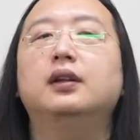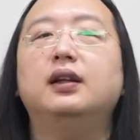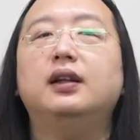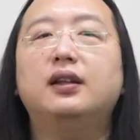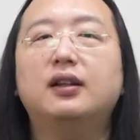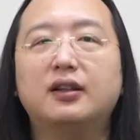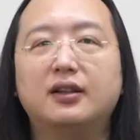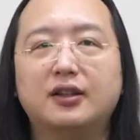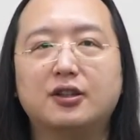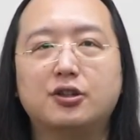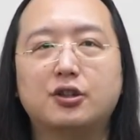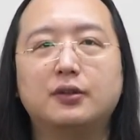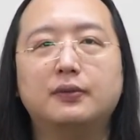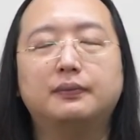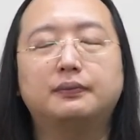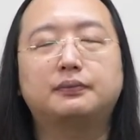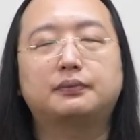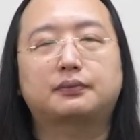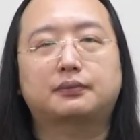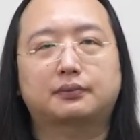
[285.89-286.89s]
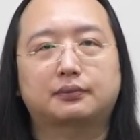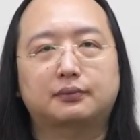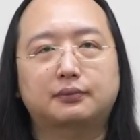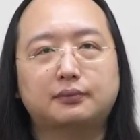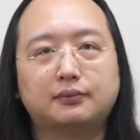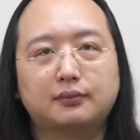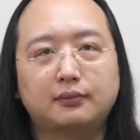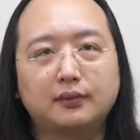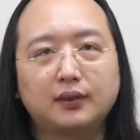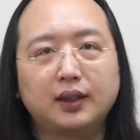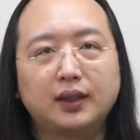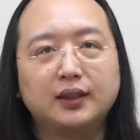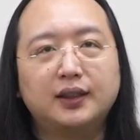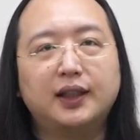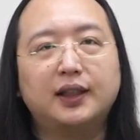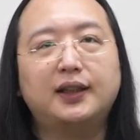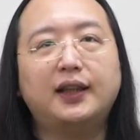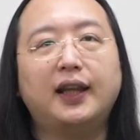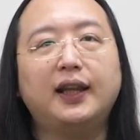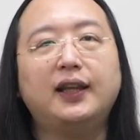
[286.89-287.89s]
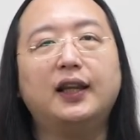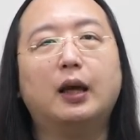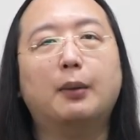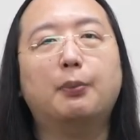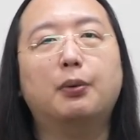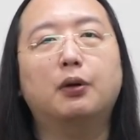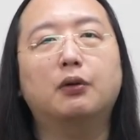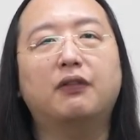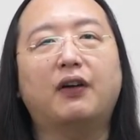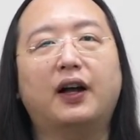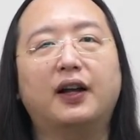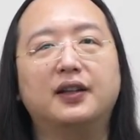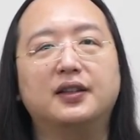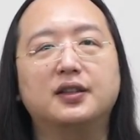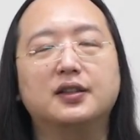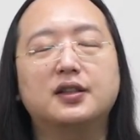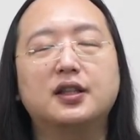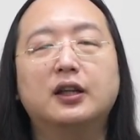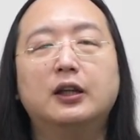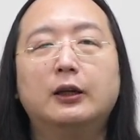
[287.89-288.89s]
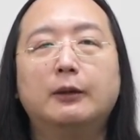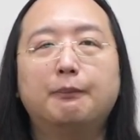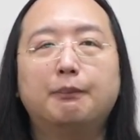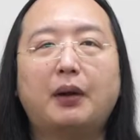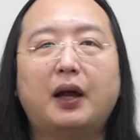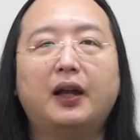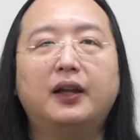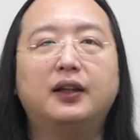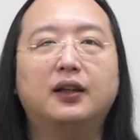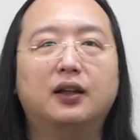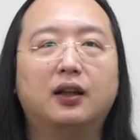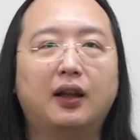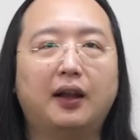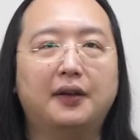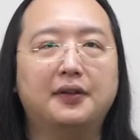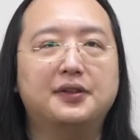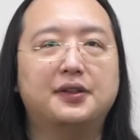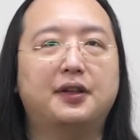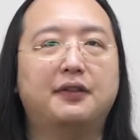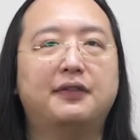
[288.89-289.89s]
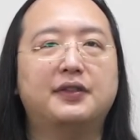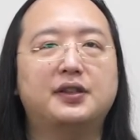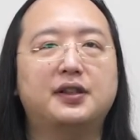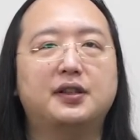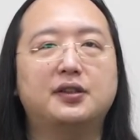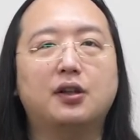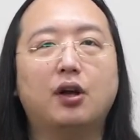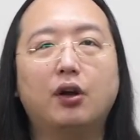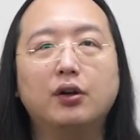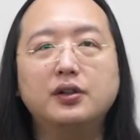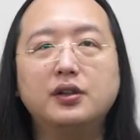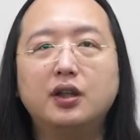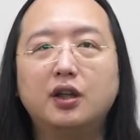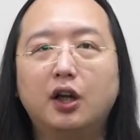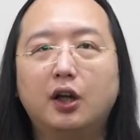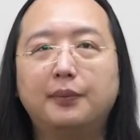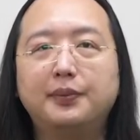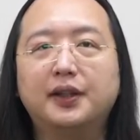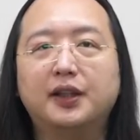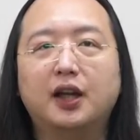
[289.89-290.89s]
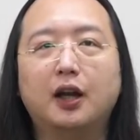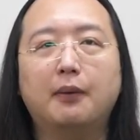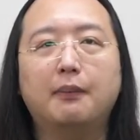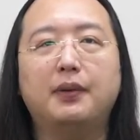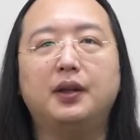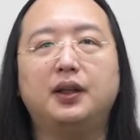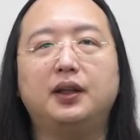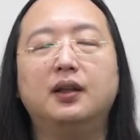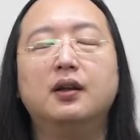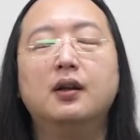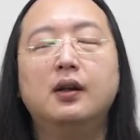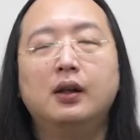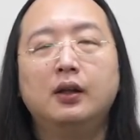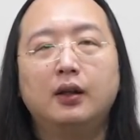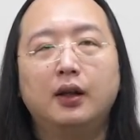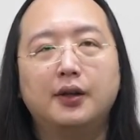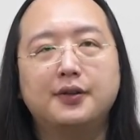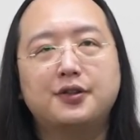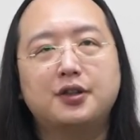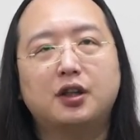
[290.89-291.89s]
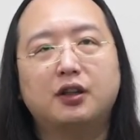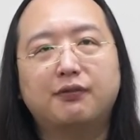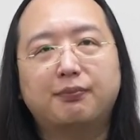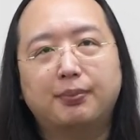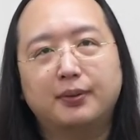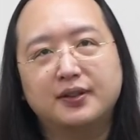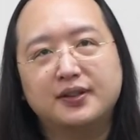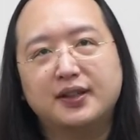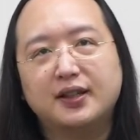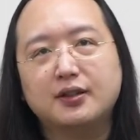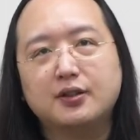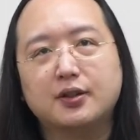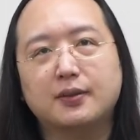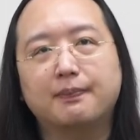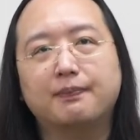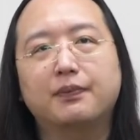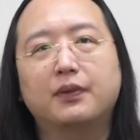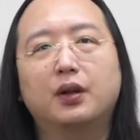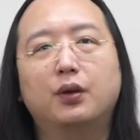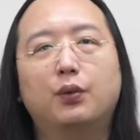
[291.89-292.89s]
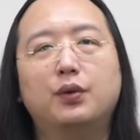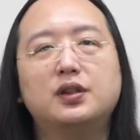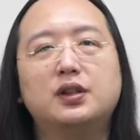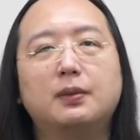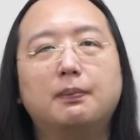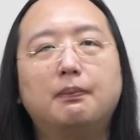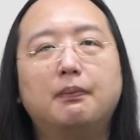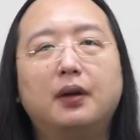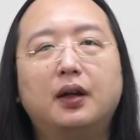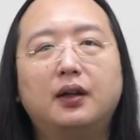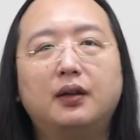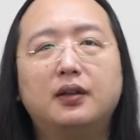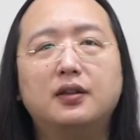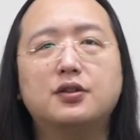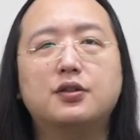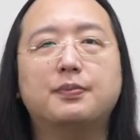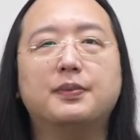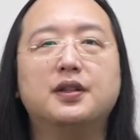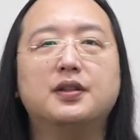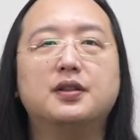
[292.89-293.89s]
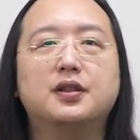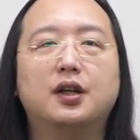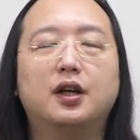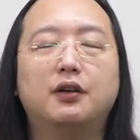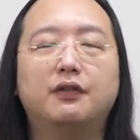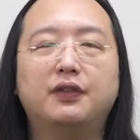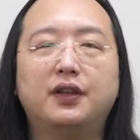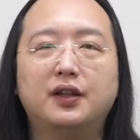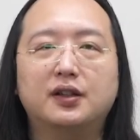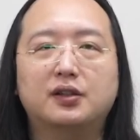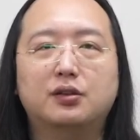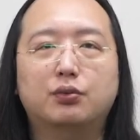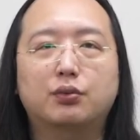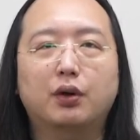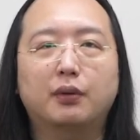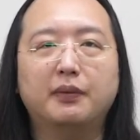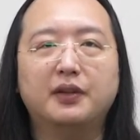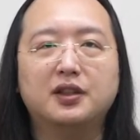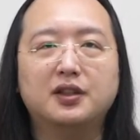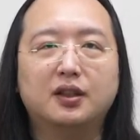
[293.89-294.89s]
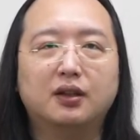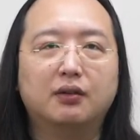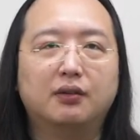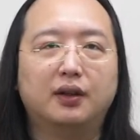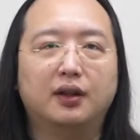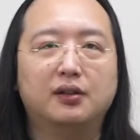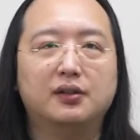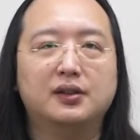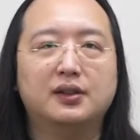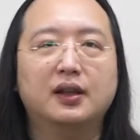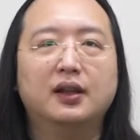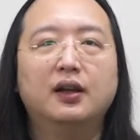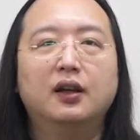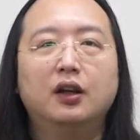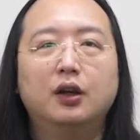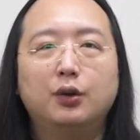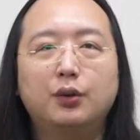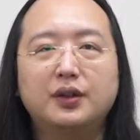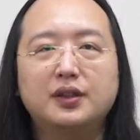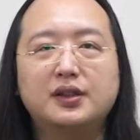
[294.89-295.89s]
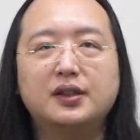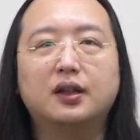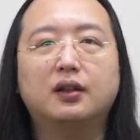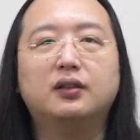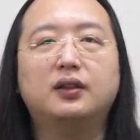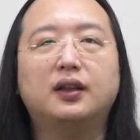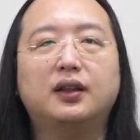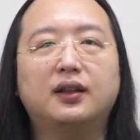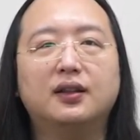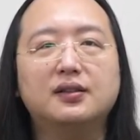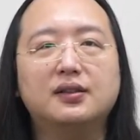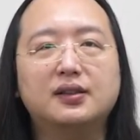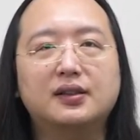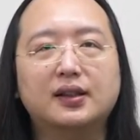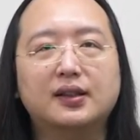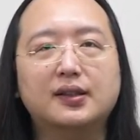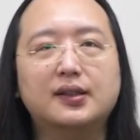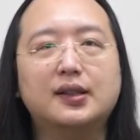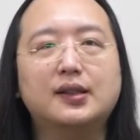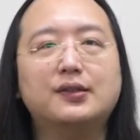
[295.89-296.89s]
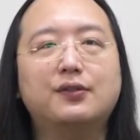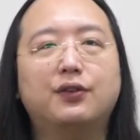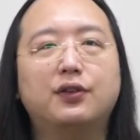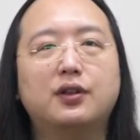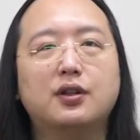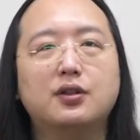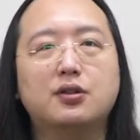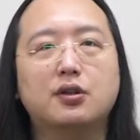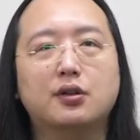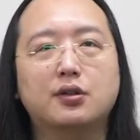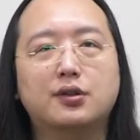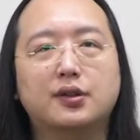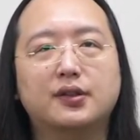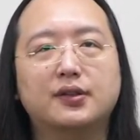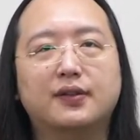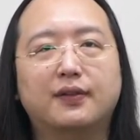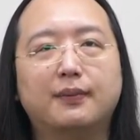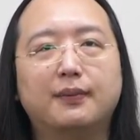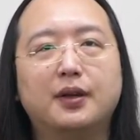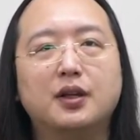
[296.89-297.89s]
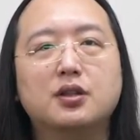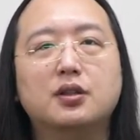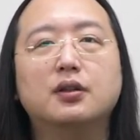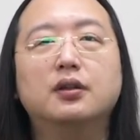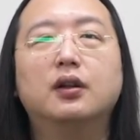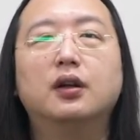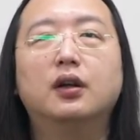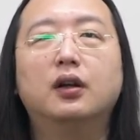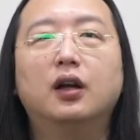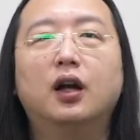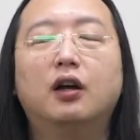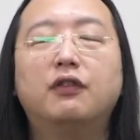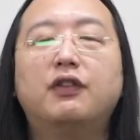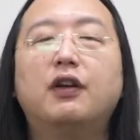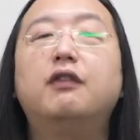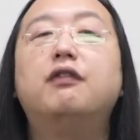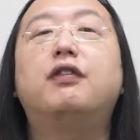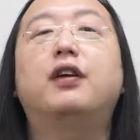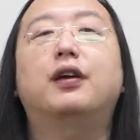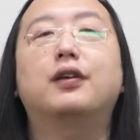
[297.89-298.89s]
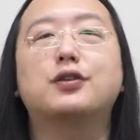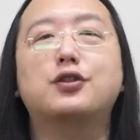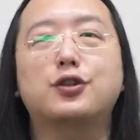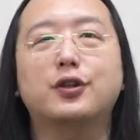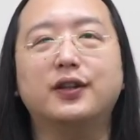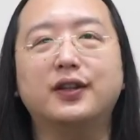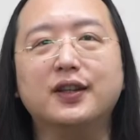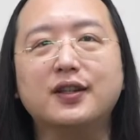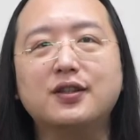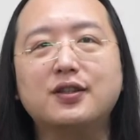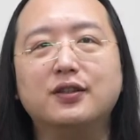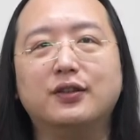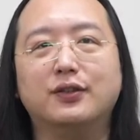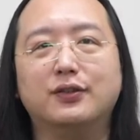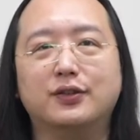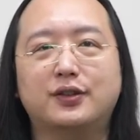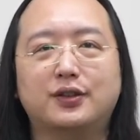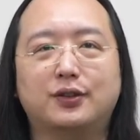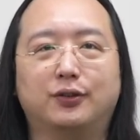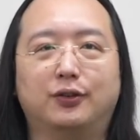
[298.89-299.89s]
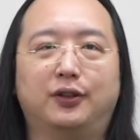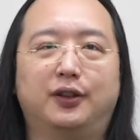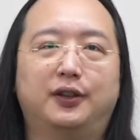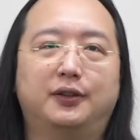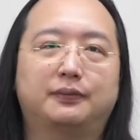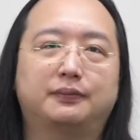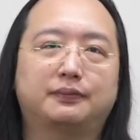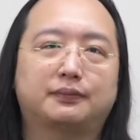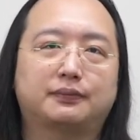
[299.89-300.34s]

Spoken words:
In addition, the data provided by the cloud services also helped the company achieve precision with the management of its raw materials, resulting in successful digital transformation of a very traditional store.